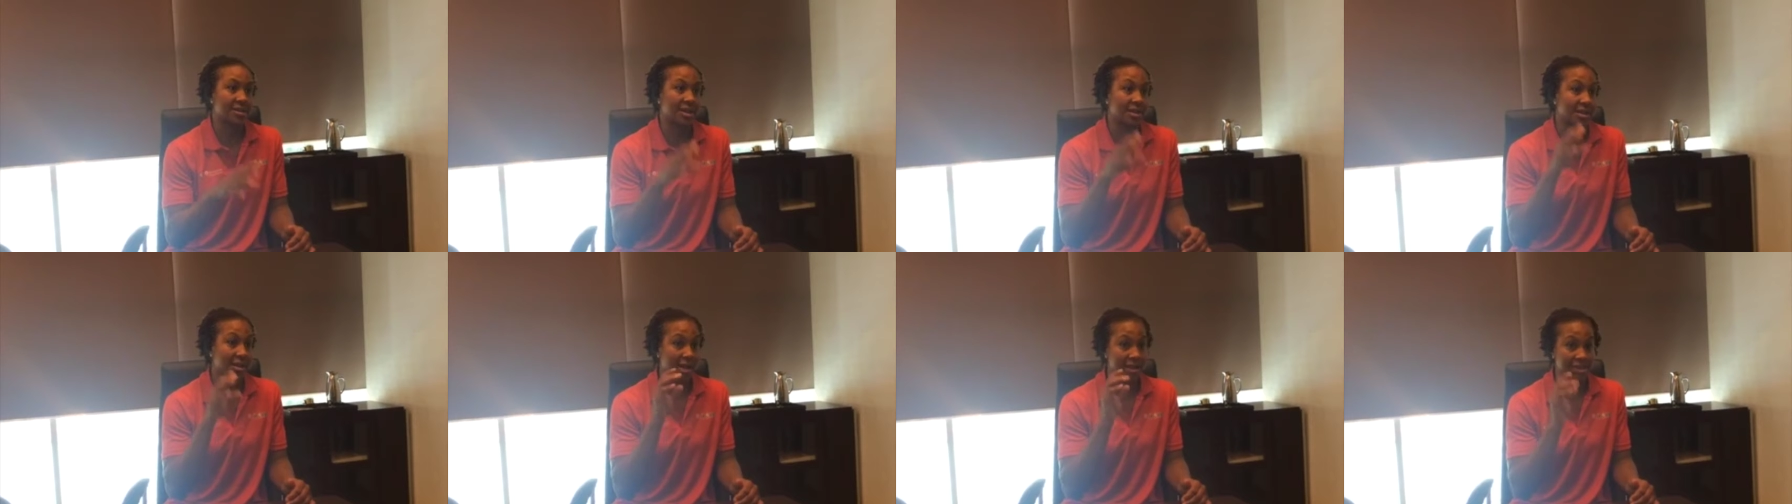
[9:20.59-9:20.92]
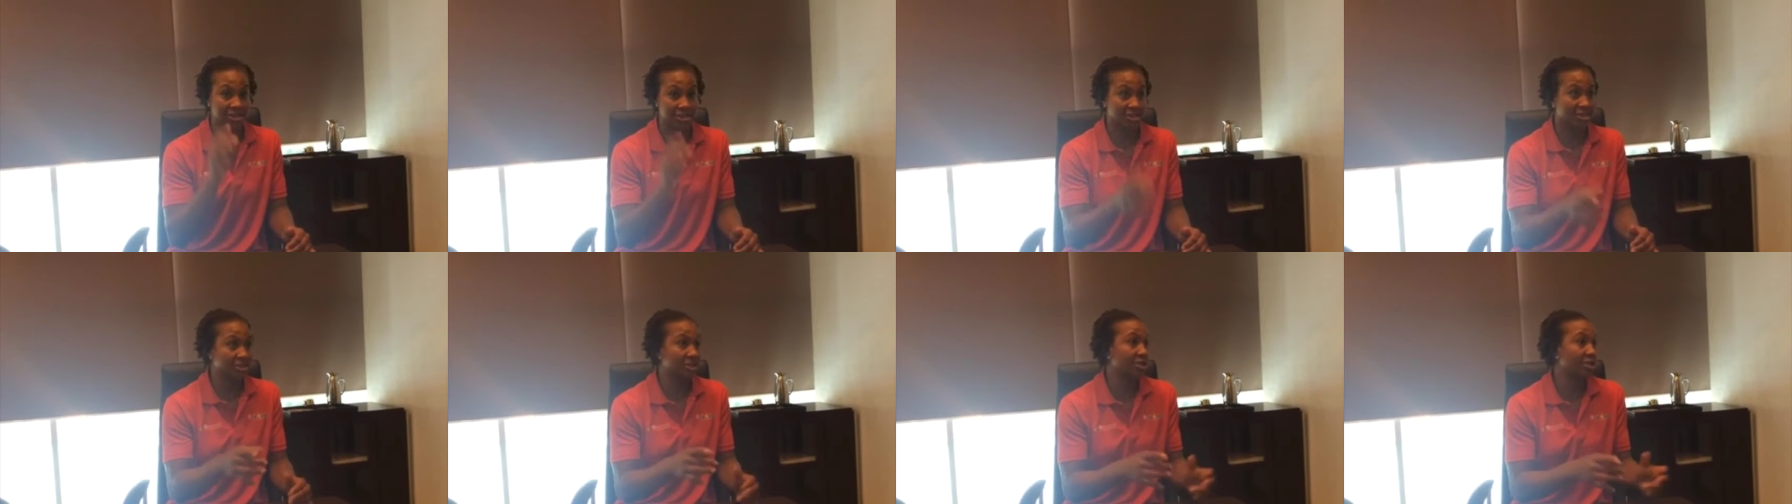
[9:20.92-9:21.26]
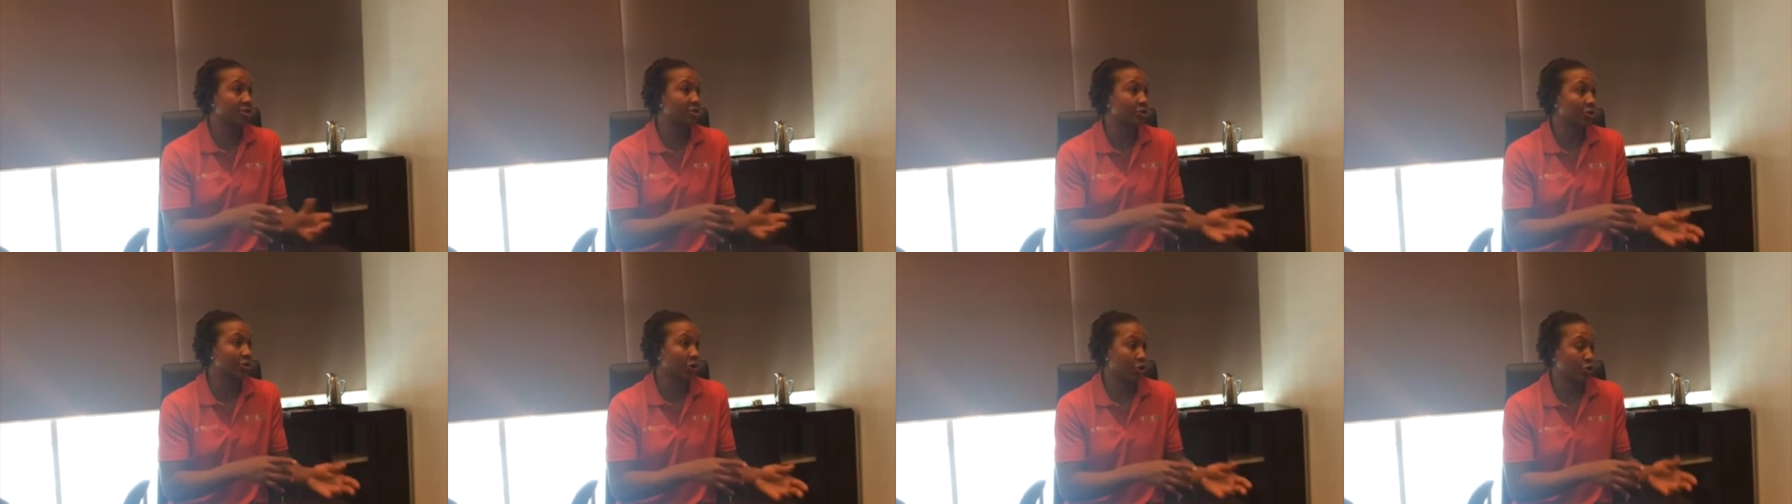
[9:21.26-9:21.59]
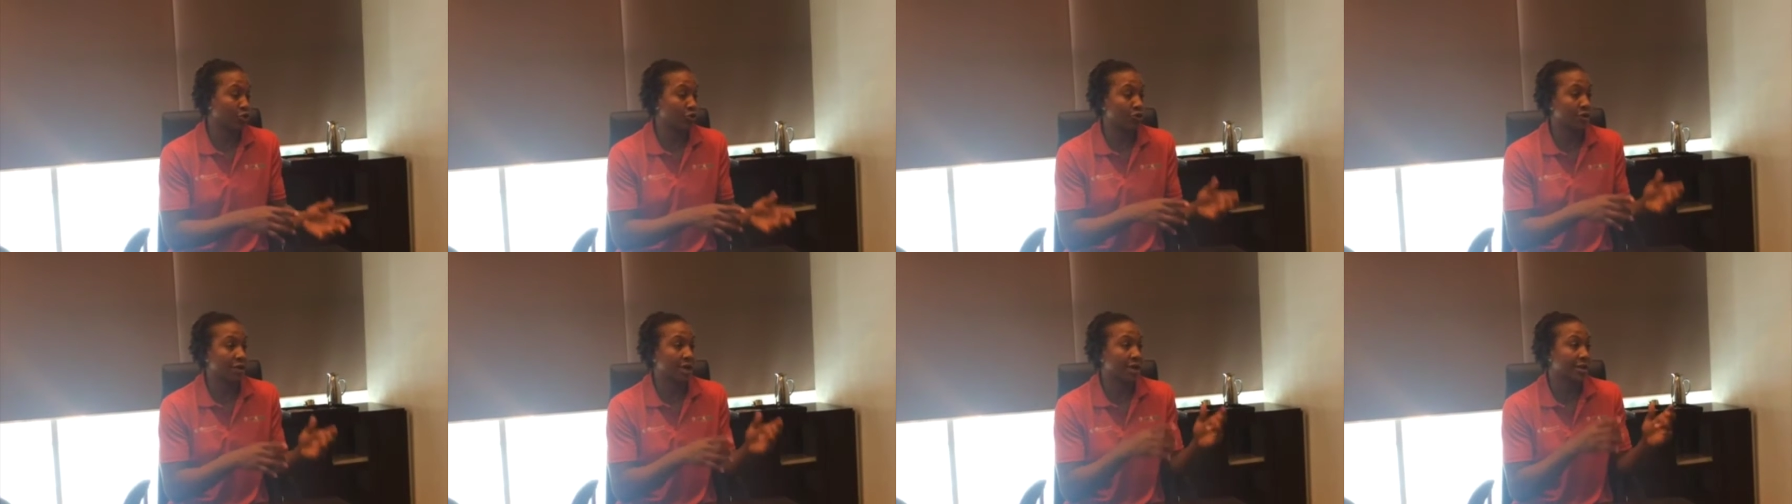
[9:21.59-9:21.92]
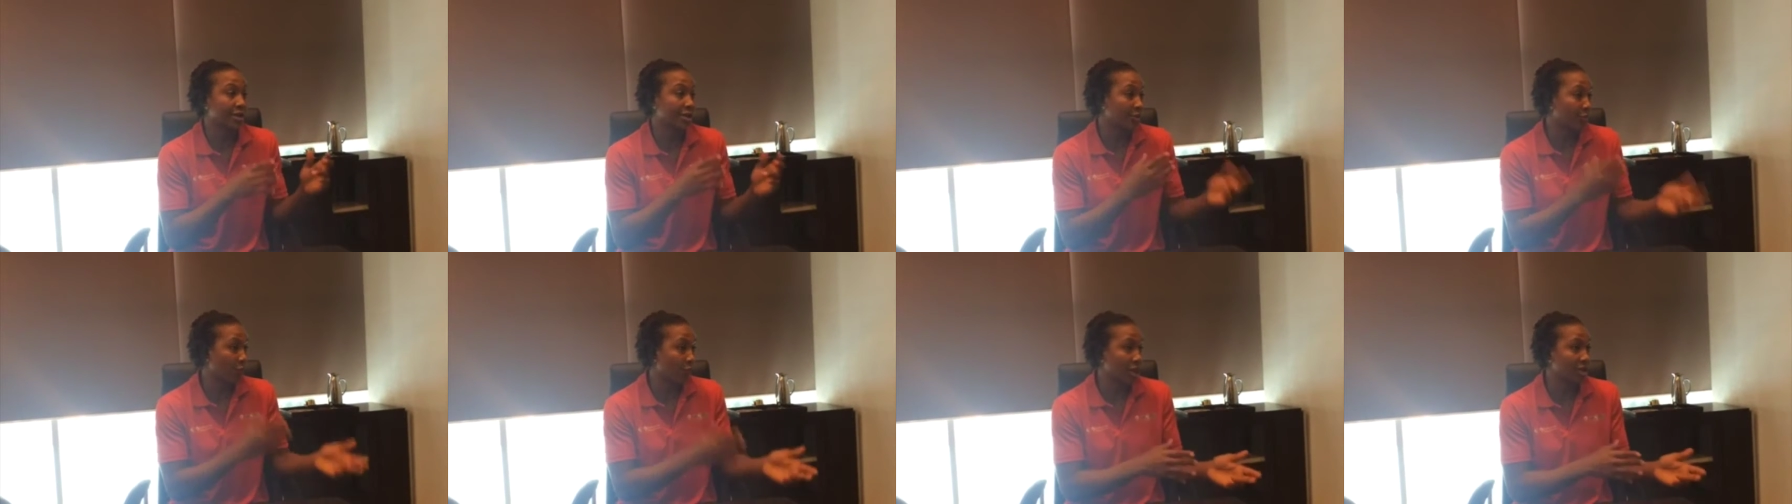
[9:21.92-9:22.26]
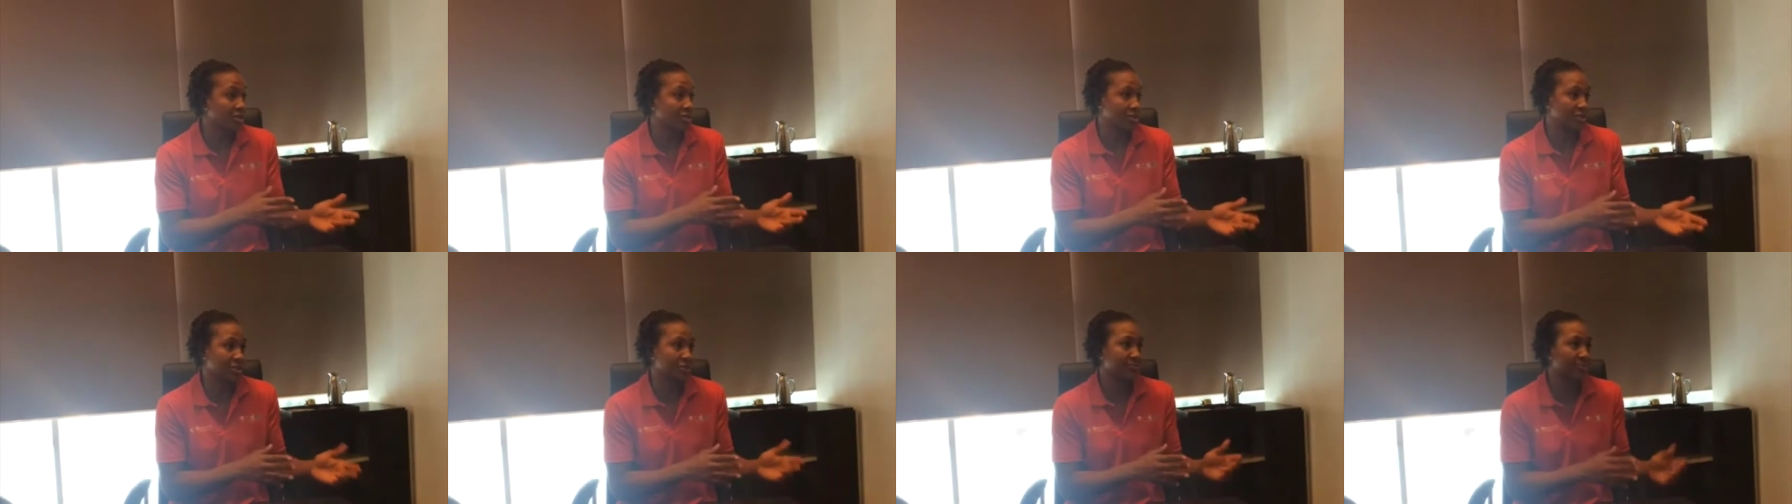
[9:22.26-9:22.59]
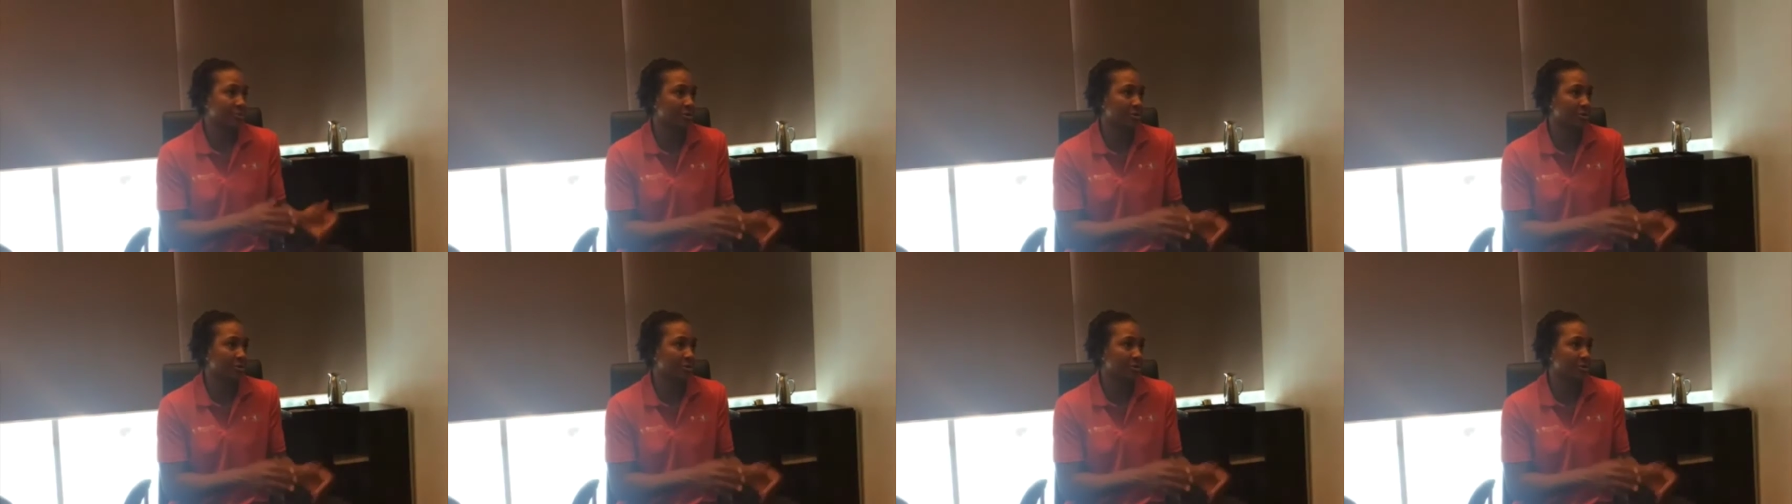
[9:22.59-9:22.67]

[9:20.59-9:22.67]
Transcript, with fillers: Like I just need to learn. I need to watch this